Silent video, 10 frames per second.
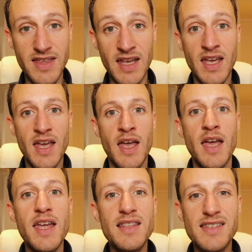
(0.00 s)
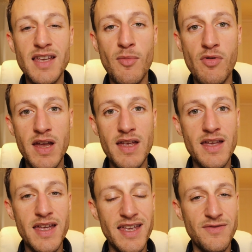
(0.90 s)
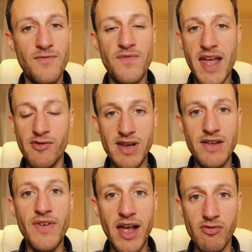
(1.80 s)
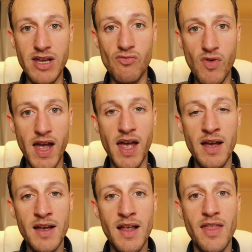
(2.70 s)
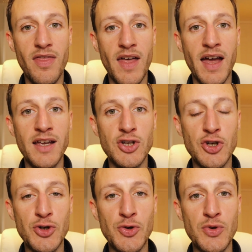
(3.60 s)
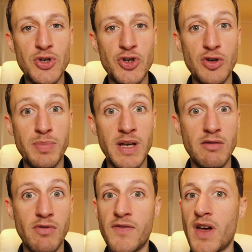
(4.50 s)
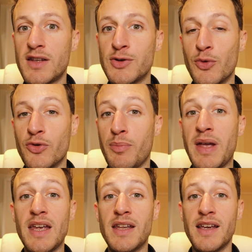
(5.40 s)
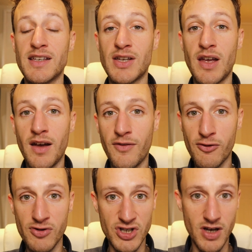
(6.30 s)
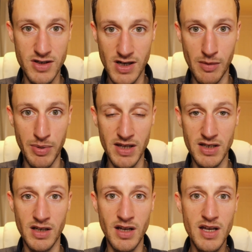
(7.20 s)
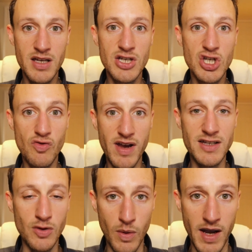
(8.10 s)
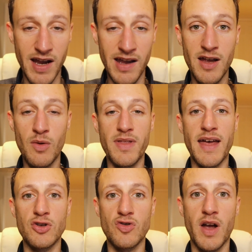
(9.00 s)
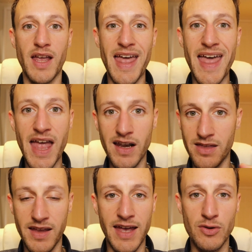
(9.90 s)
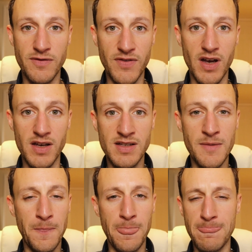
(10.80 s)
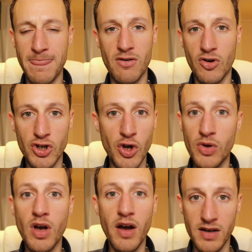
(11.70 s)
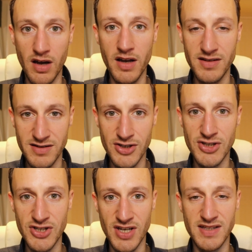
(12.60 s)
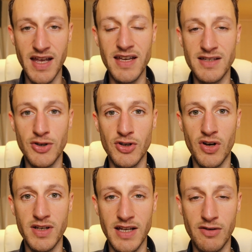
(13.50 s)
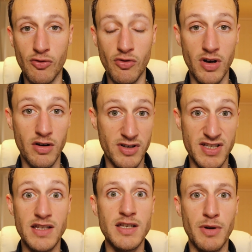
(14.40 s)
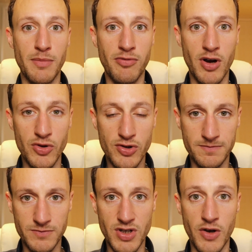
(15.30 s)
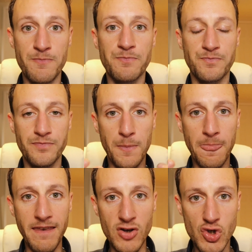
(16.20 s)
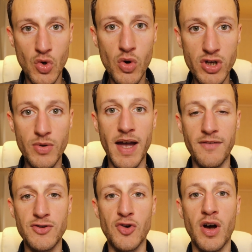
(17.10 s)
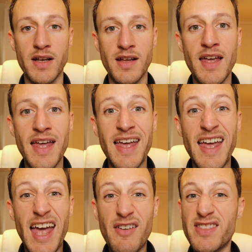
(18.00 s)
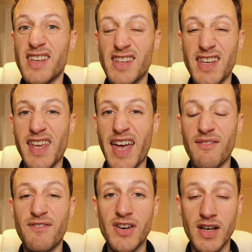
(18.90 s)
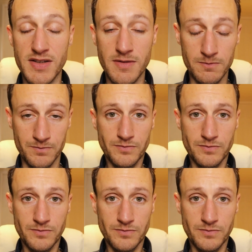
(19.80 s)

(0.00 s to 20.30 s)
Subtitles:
think in summary, it's very, very rare that you should be referred to orthopedics for a surgical opinion straight away without trying anything else first. There are no guidelines that suggest that is a good idea or a sensible approach. So be sure you have tried everything that you can first